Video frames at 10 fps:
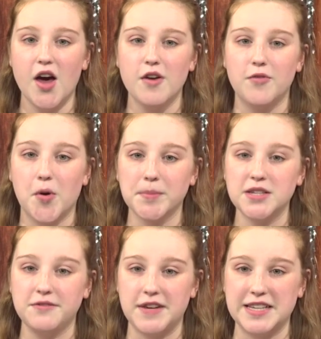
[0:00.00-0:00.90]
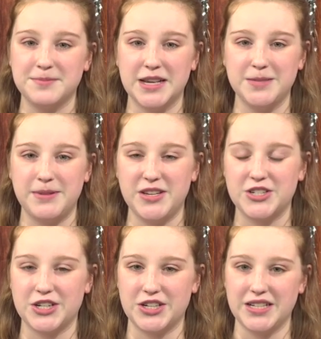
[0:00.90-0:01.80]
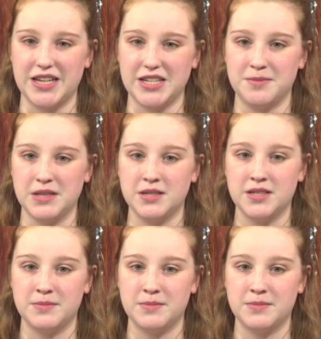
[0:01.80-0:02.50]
Forms and fees must be turned in to Mrs.